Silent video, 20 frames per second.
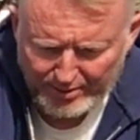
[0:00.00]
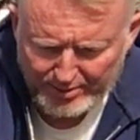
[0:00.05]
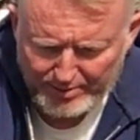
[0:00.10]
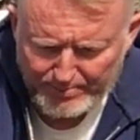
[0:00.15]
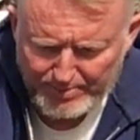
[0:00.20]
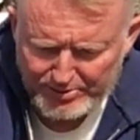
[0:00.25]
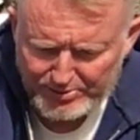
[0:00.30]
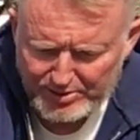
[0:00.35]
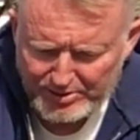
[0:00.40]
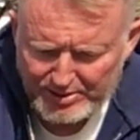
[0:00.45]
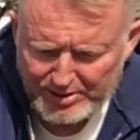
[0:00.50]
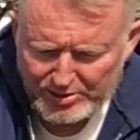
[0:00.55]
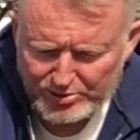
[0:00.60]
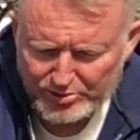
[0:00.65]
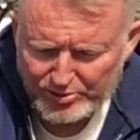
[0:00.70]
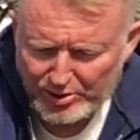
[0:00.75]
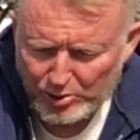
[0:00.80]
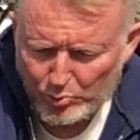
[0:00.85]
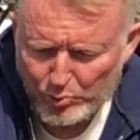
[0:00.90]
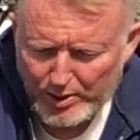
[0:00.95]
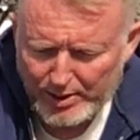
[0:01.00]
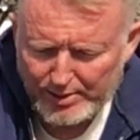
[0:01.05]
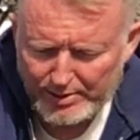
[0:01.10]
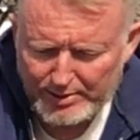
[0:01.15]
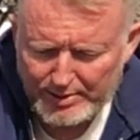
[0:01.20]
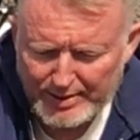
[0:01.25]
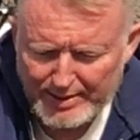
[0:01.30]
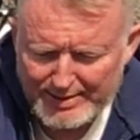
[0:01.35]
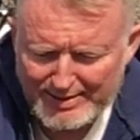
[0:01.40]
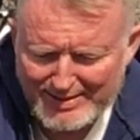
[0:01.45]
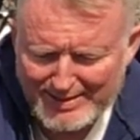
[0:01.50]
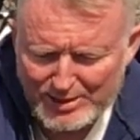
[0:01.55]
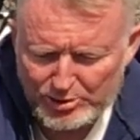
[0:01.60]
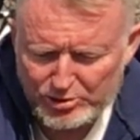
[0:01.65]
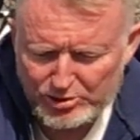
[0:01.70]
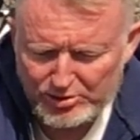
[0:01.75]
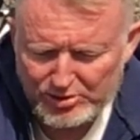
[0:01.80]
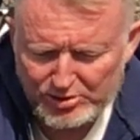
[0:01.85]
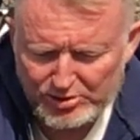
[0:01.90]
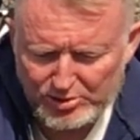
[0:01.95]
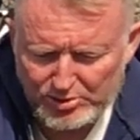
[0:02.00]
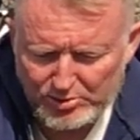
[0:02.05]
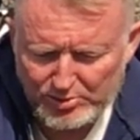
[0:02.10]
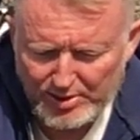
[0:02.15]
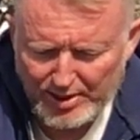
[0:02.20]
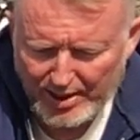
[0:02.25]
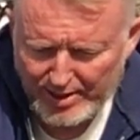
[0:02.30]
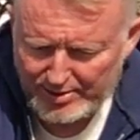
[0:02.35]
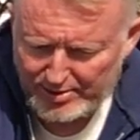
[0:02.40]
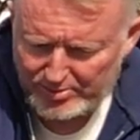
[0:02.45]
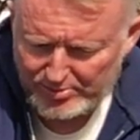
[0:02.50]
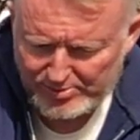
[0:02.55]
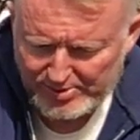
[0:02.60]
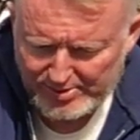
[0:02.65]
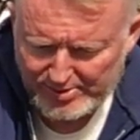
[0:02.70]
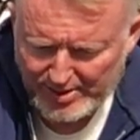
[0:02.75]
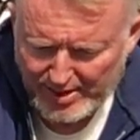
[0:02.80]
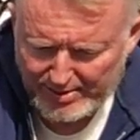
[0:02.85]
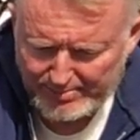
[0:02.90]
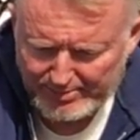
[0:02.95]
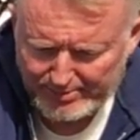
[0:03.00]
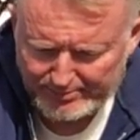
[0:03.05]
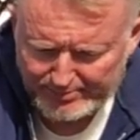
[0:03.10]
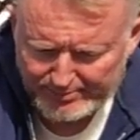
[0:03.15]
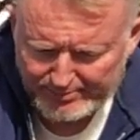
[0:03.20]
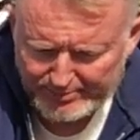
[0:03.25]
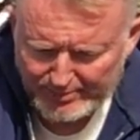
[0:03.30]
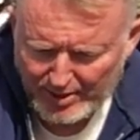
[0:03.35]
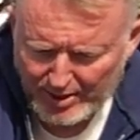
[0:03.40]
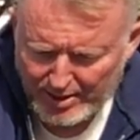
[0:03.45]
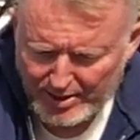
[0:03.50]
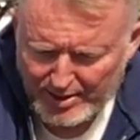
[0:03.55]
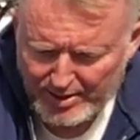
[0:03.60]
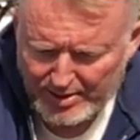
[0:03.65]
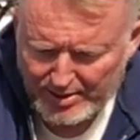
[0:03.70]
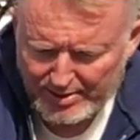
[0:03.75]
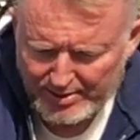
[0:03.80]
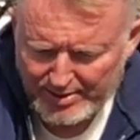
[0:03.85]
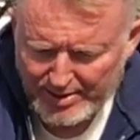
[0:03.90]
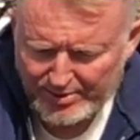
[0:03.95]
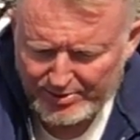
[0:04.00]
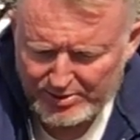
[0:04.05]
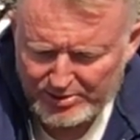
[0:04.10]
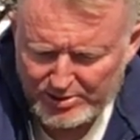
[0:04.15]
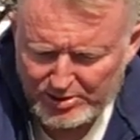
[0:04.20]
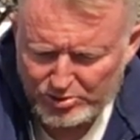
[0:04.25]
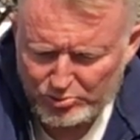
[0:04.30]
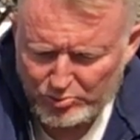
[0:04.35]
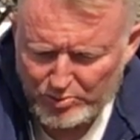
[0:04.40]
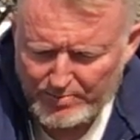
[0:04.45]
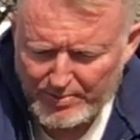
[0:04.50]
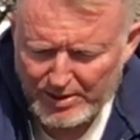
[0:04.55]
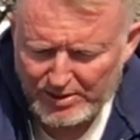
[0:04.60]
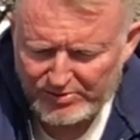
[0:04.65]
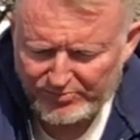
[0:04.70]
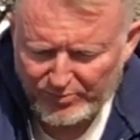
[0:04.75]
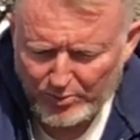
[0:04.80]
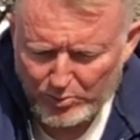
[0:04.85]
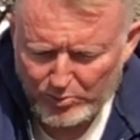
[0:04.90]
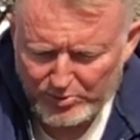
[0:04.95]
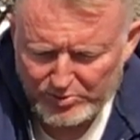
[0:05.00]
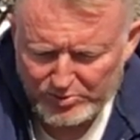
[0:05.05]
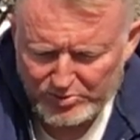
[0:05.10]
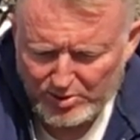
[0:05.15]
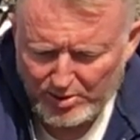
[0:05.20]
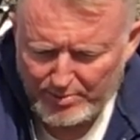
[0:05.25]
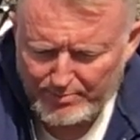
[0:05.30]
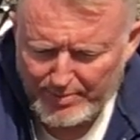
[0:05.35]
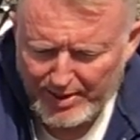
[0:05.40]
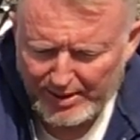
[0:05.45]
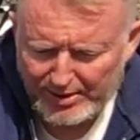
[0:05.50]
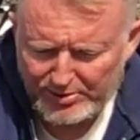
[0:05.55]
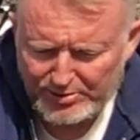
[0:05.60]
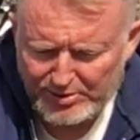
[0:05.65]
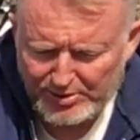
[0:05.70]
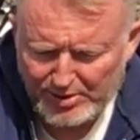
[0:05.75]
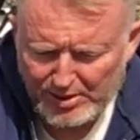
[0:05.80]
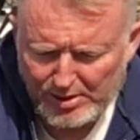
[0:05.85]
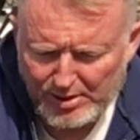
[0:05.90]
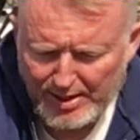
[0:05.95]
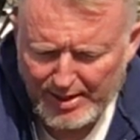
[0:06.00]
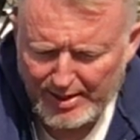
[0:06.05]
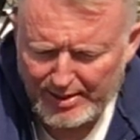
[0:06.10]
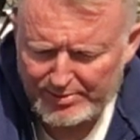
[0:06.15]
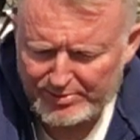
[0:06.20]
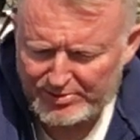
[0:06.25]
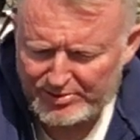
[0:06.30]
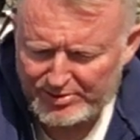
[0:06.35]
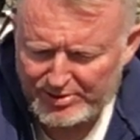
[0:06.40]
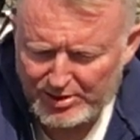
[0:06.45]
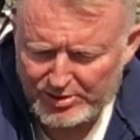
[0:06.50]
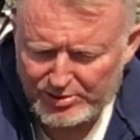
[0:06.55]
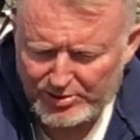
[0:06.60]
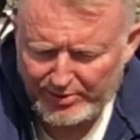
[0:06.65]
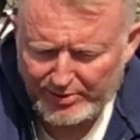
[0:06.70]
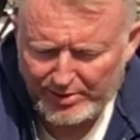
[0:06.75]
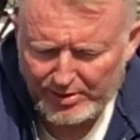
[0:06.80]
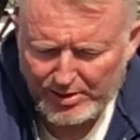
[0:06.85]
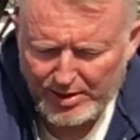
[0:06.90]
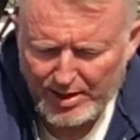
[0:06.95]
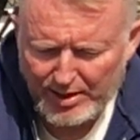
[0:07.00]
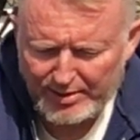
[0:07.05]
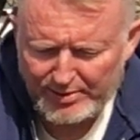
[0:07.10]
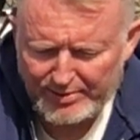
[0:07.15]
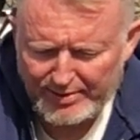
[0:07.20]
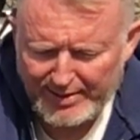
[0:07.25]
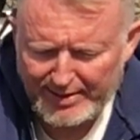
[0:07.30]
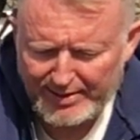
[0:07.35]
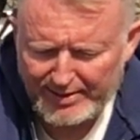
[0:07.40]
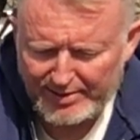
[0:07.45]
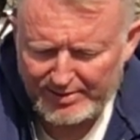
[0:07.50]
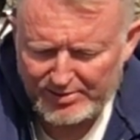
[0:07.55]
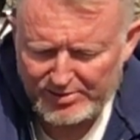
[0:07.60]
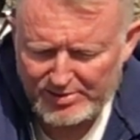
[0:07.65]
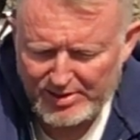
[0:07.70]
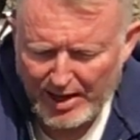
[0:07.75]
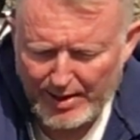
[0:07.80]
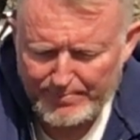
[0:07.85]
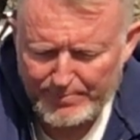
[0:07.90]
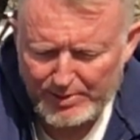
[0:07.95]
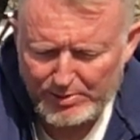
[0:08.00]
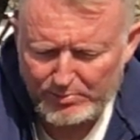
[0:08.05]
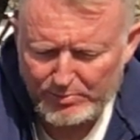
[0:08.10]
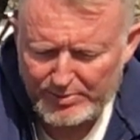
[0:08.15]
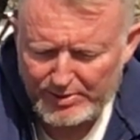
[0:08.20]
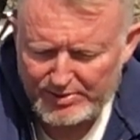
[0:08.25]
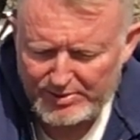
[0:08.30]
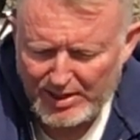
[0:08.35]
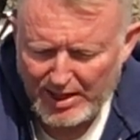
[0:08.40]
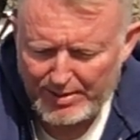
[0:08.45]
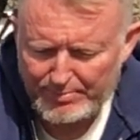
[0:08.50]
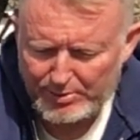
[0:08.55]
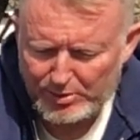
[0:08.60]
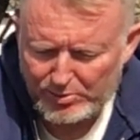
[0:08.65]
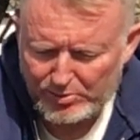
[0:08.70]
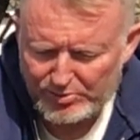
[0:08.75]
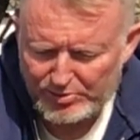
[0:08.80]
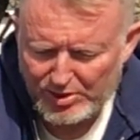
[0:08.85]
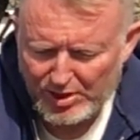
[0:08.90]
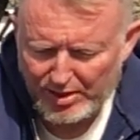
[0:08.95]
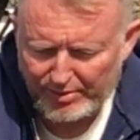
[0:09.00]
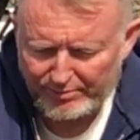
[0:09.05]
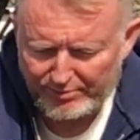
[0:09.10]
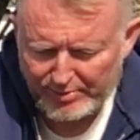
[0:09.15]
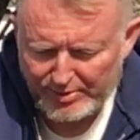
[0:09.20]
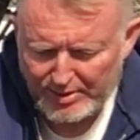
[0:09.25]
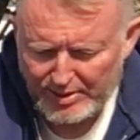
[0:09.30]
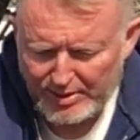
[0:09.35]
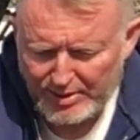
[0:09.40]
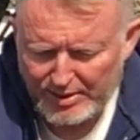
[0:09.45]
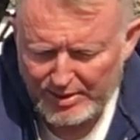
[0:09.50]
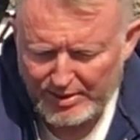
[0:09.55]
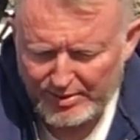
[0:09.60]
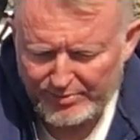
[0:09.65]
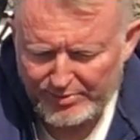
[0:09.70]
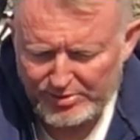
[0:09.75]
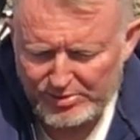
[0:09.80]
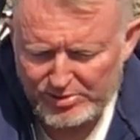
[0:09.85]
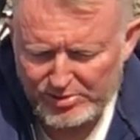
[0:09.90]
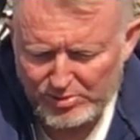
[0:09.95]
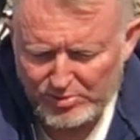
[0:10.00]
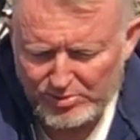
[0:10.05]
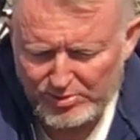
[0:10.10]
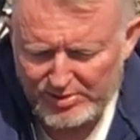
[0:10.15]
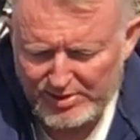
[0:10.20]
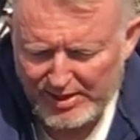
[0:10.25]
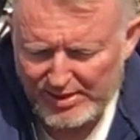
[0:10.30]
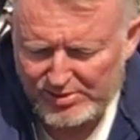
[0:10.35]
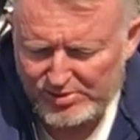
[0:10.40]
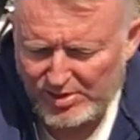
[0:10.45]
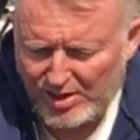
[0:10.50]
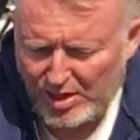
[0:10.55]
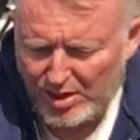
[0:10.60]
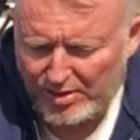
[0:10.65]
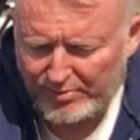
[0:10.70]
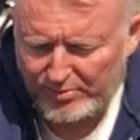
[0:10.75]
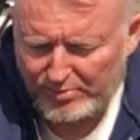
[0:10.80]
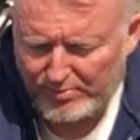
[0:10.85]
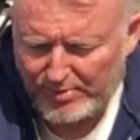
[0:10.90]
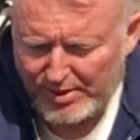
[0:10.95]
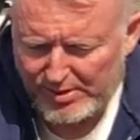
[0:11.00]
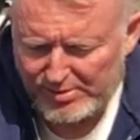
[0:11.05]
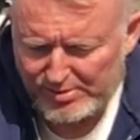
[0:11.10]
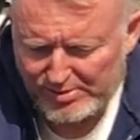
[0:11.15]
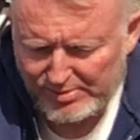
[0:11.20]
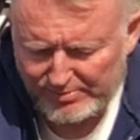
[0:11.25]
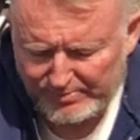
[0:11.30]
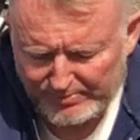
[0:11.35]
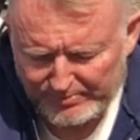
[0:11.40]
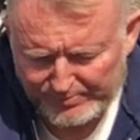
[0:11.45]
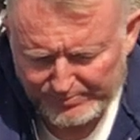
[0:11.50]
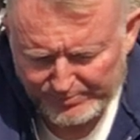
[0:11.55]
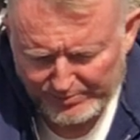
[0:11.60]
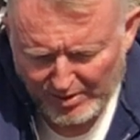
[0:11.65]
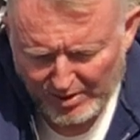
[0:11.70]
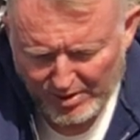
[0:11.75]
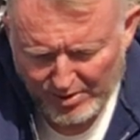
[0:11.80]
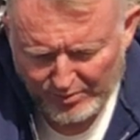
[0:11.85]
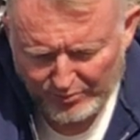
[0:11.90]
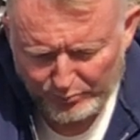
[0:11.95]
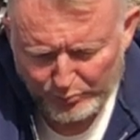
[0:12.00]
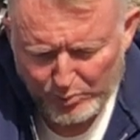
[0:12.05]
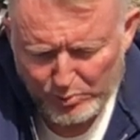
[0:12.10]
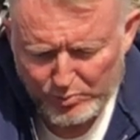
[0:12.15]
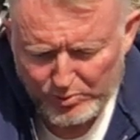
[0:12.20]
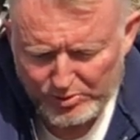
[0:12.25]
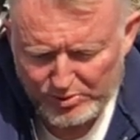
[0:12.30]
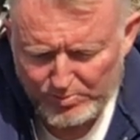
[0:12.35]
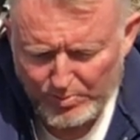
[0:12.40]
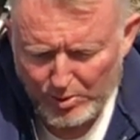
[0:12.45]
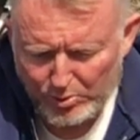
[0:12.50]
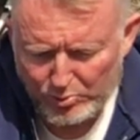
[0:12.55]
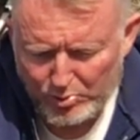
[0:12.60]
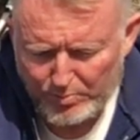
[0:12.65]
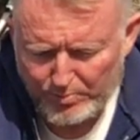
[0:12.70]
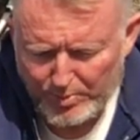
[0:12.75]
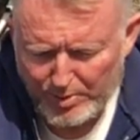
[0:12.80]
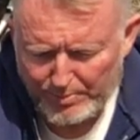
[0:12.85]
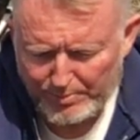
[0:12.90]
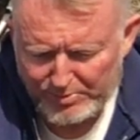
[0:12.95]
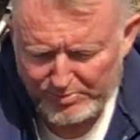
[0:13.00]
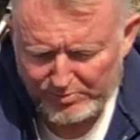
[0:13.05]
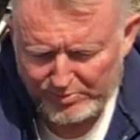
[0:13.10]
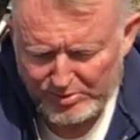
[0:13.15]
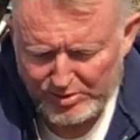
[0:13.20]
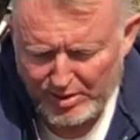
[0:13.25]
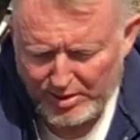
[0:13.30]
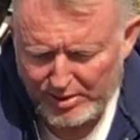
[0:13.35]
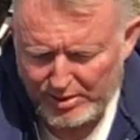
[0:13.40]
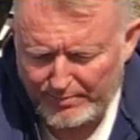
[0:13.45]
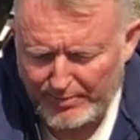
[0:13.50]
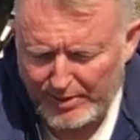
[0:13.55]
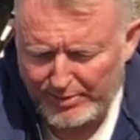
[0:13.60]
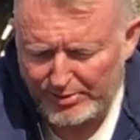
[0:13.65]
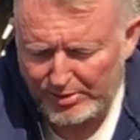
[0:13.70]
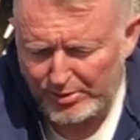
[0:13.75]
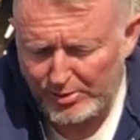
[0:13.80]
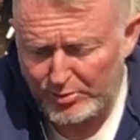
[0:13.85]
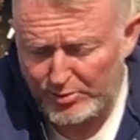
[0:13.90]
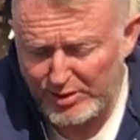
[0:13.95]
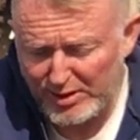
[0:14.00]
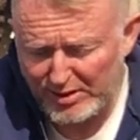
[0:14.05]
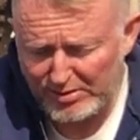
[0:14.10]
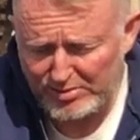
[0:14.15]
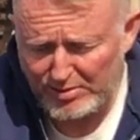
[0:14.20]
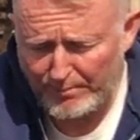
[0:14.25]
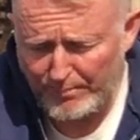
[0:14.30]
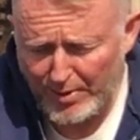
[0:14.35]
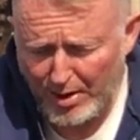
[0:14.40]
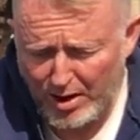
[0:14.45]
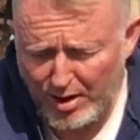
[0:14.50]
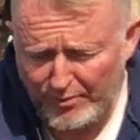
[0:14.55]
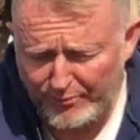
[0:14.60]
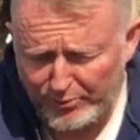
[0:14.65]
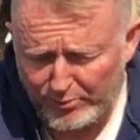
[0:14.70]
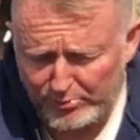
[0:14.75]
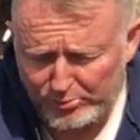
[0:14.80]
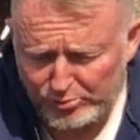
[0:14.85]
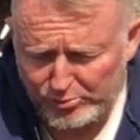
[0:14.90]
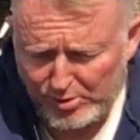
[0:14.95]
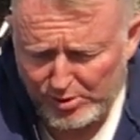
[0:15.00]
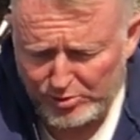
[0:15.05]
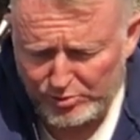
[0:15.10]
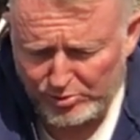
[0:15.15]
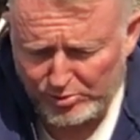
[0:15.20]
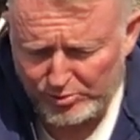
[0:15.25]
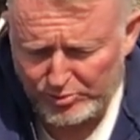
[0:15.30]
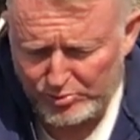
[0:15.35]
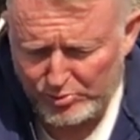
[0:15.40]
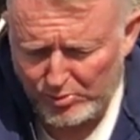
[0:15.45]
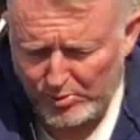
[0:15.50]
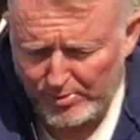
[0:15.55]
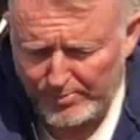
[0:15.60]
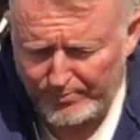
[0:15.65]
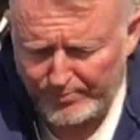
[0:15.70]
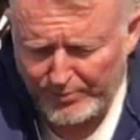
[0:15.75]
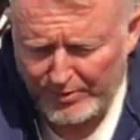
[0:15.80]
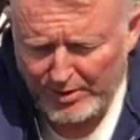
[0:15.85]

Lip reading: The busy teacher then quickly teaches the student how to use the timer. Now the teacher remains focused on managing the class, teaching the content, and stopping when the timer goes off. The student takes care of the rest. Frequent small group purposeful talk about the learning is a powerful instructional tool.